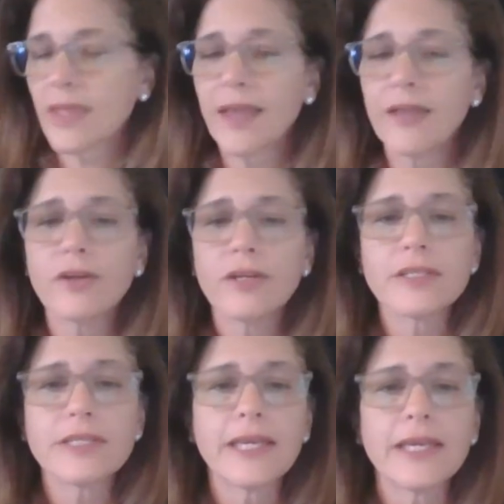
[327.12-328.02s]
And you're going
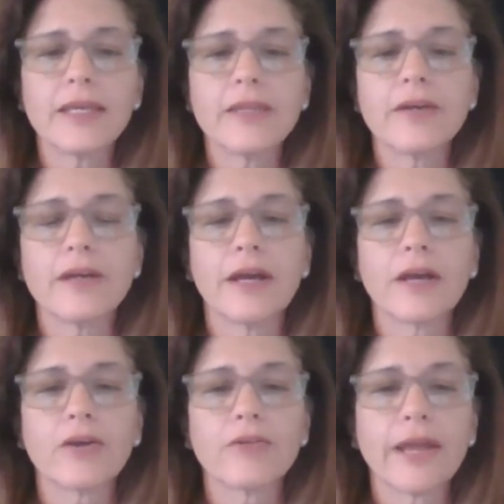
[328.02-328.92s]
to take either a
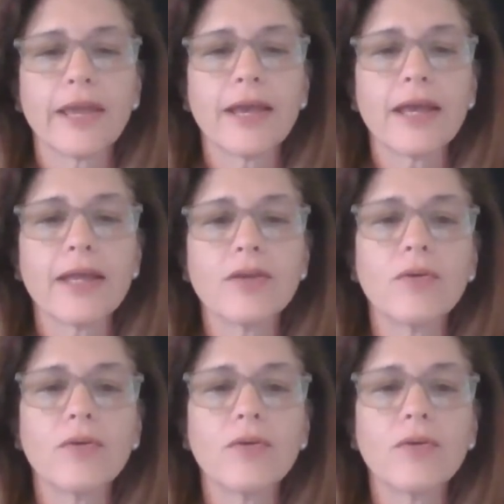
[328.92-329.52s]
crayon,